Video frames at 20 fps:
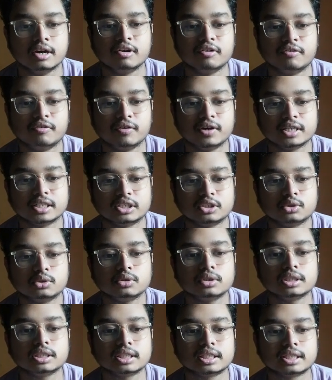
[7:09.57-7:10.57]
First
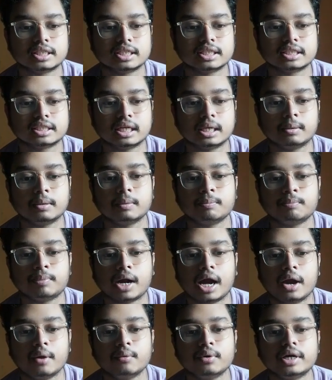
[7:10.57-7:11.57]
rule suggests that a
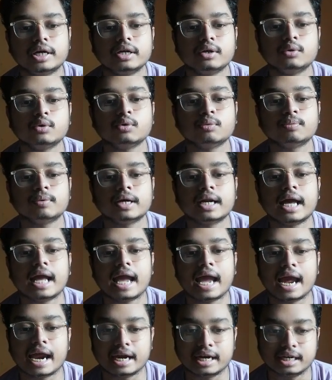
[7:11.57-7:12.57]
priority group on an
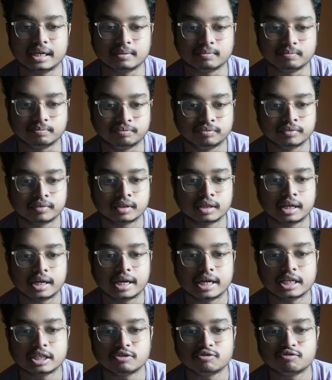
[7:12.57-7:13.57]
atom
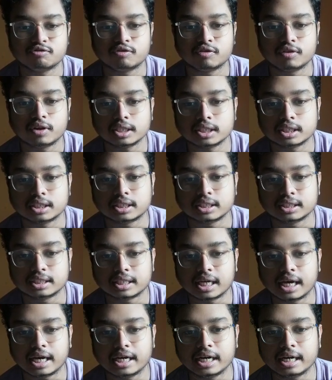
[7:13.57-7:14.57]
is first
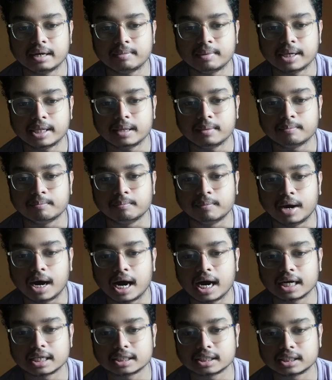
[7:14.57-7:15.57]
decided by the
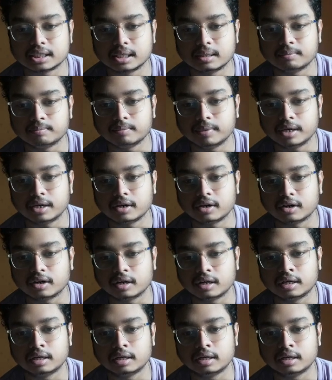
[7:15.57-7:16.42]
mass number.